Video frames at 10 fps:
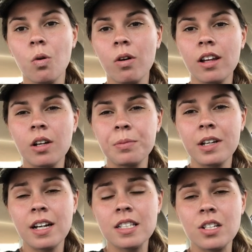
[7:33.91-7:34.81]
Well, I hope
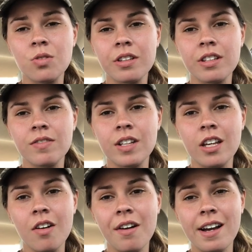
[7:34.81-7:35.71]
you guys enjoyed this
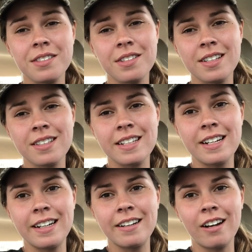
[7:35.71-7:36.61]
video. As you can
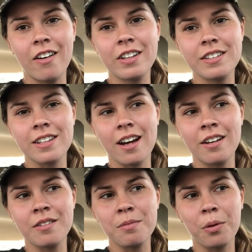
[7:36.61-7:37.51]
see, Navi's
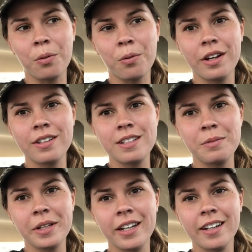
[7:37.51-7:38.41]
gotten pretty
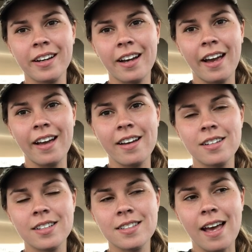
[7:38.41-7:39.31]
big
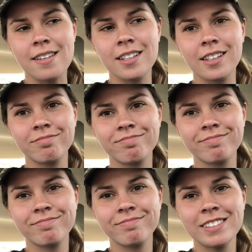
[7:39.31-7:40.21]
and sassy.
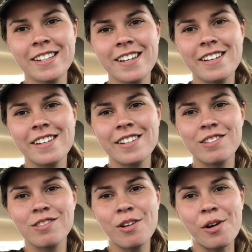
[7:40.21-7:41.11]

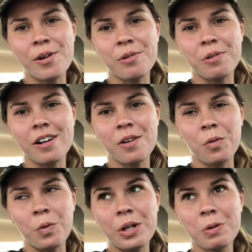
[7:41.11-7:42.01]

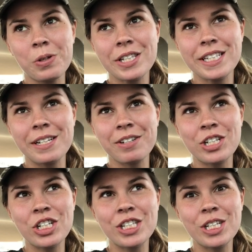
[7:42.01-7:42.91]
So we will see
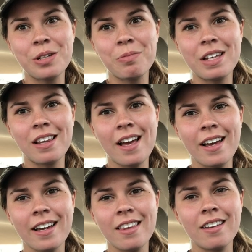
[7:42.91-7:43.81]
what she's going to be
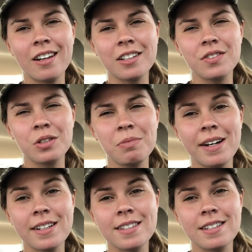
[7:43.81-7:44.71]
like in the next few
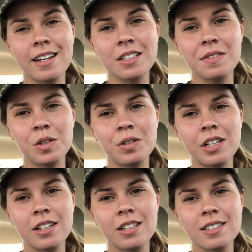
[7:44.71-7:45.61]
months, next few
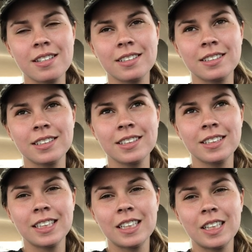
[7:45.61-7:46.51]
years.
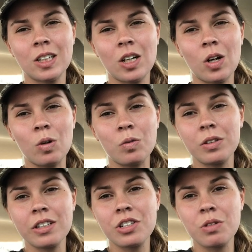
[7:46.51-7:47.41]

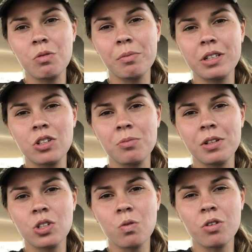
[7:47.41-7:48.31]
Hopefully she won't be too
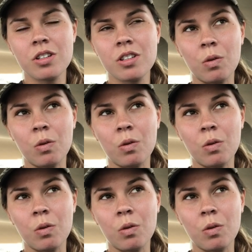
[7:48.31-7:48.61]
much worse.